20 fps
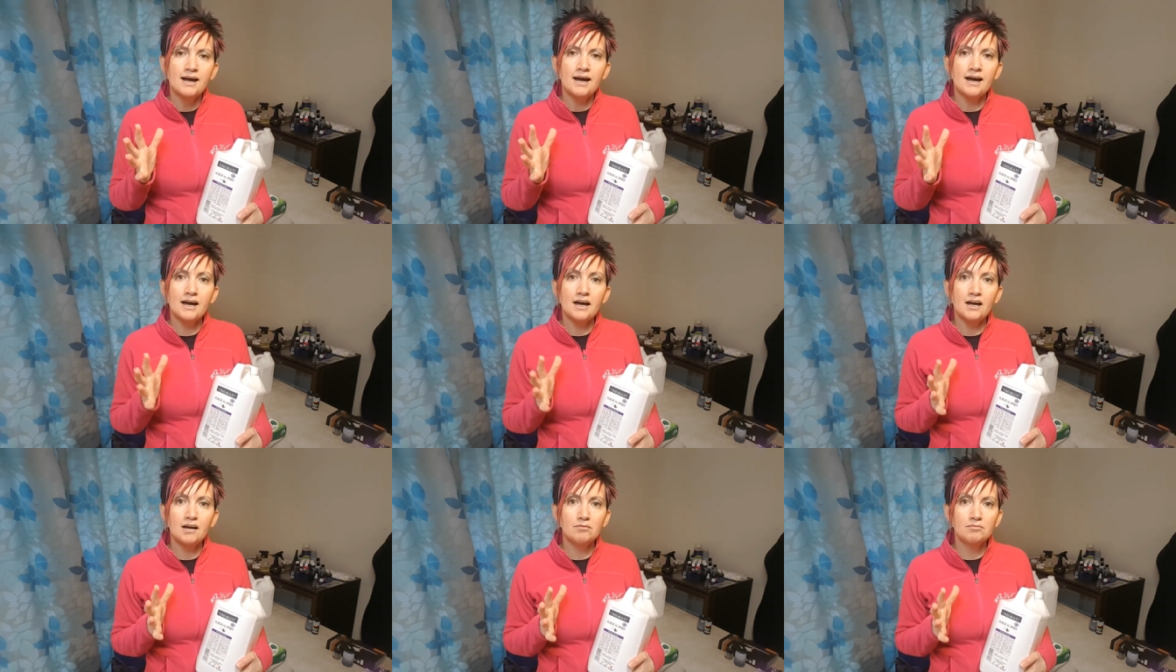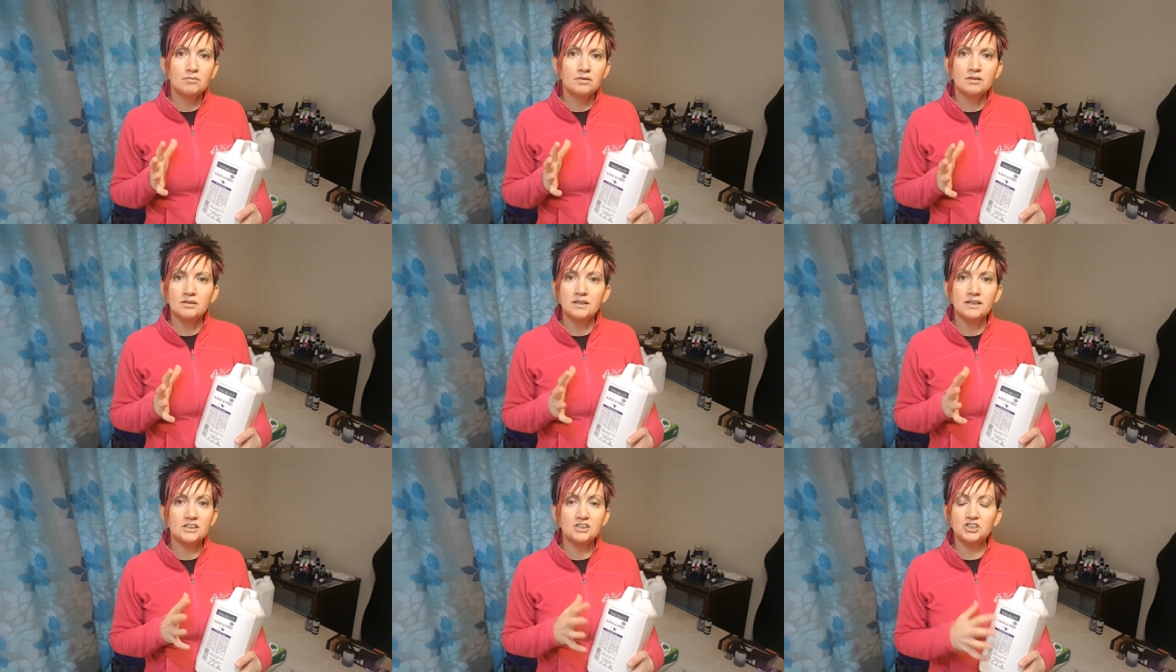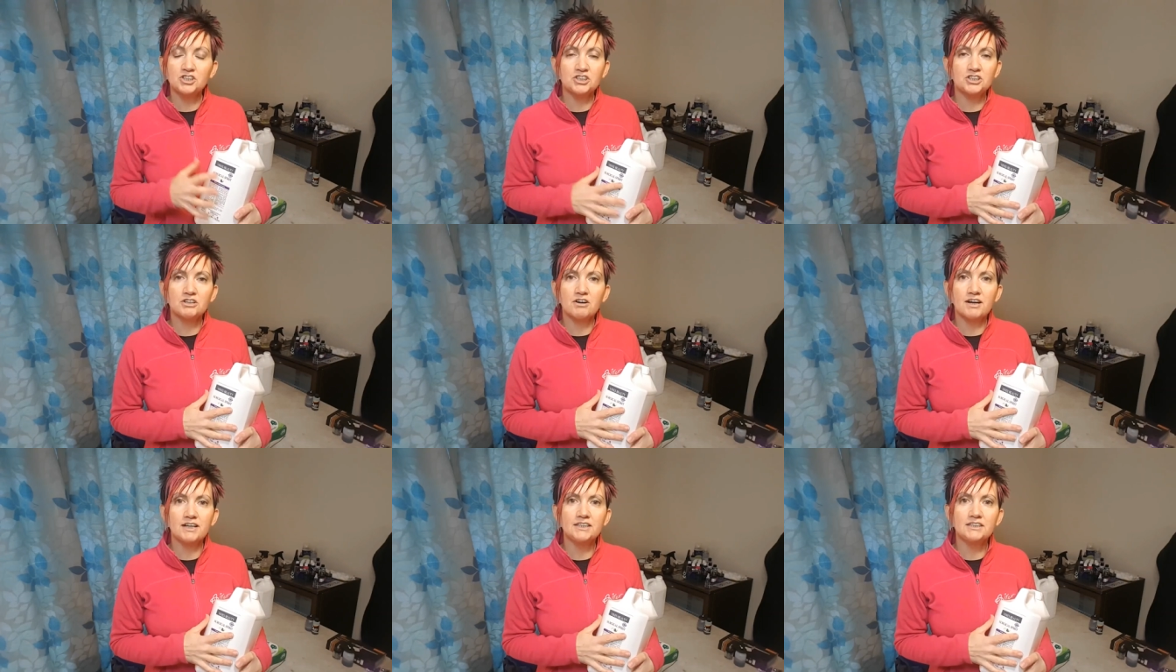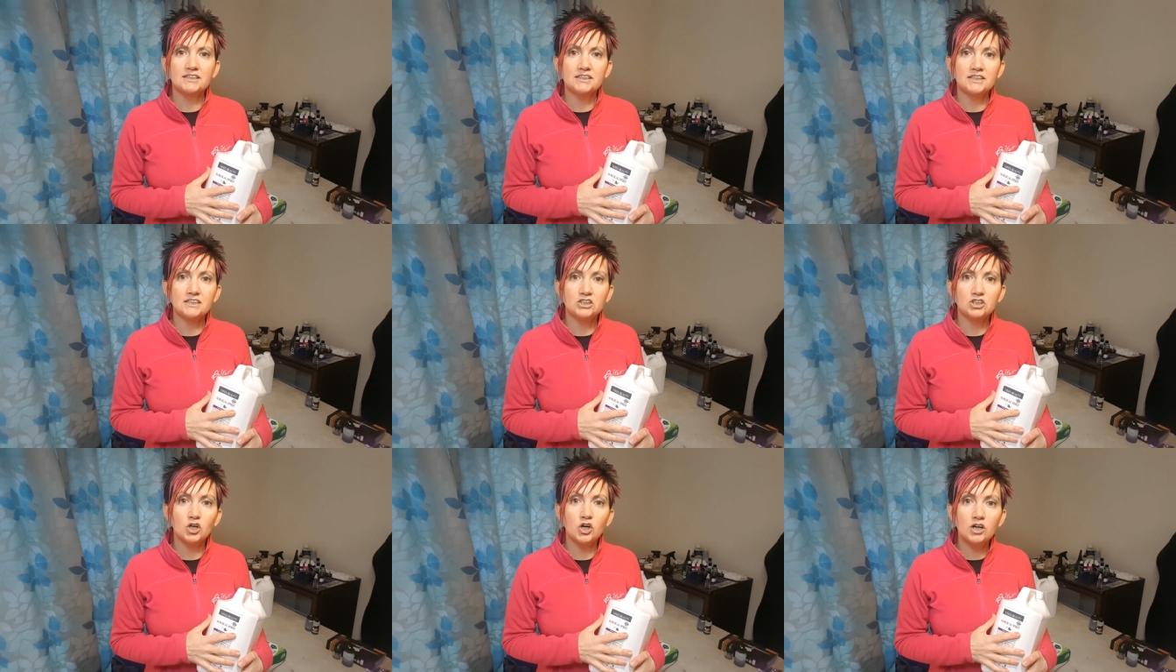Um, it's just
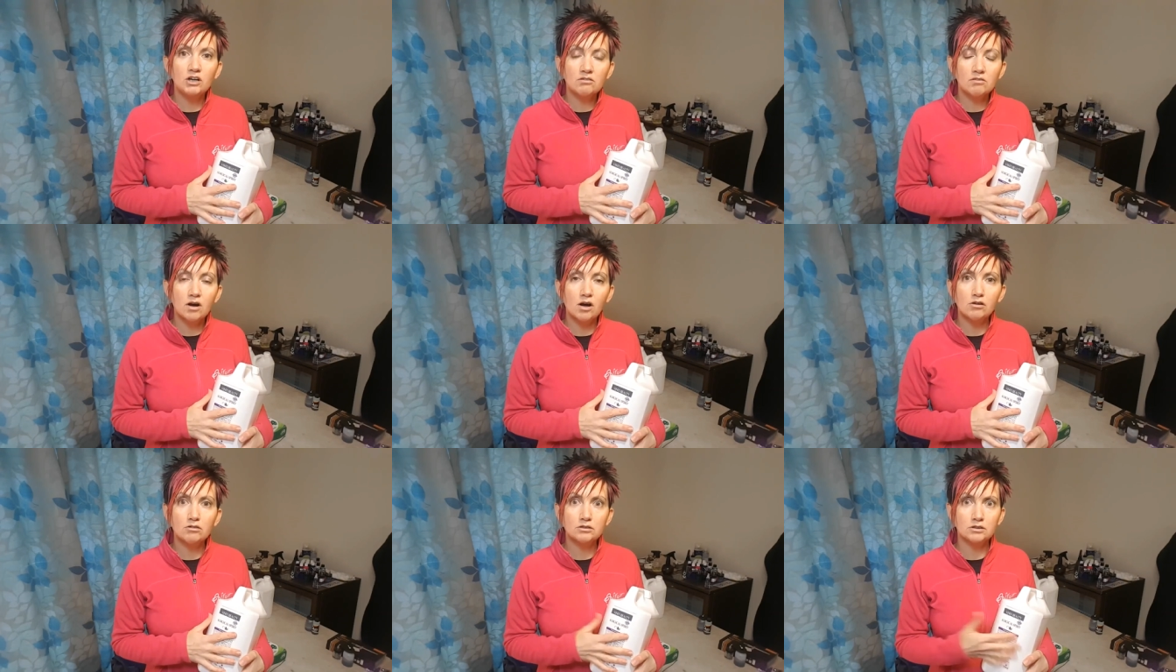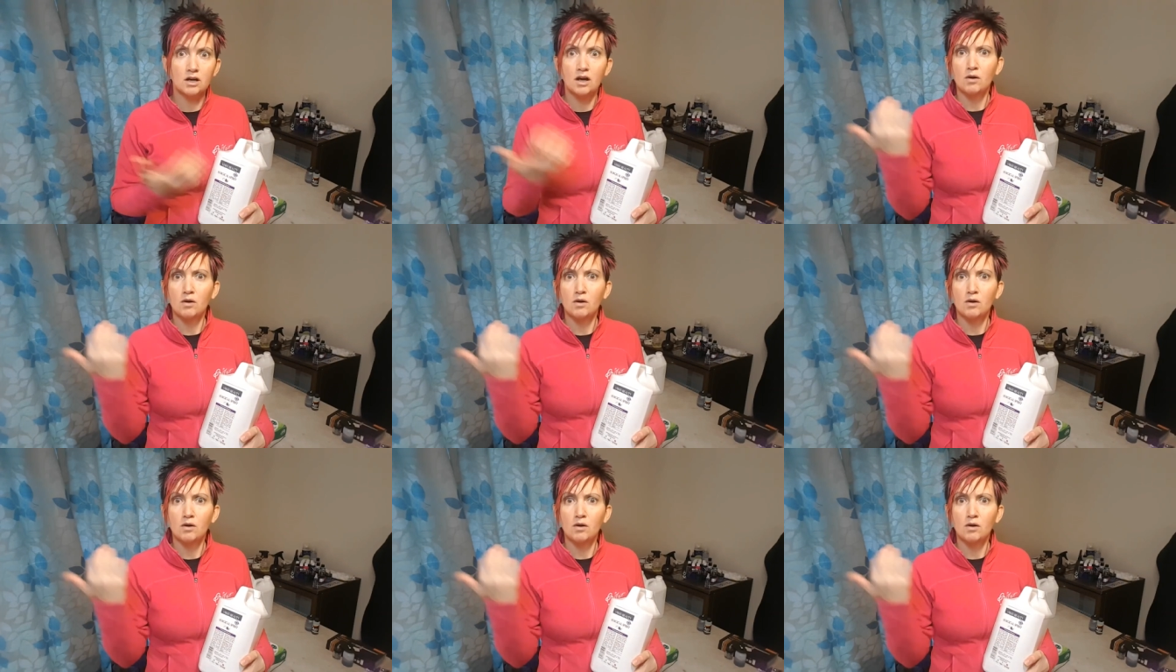crazy. Toilet rolls.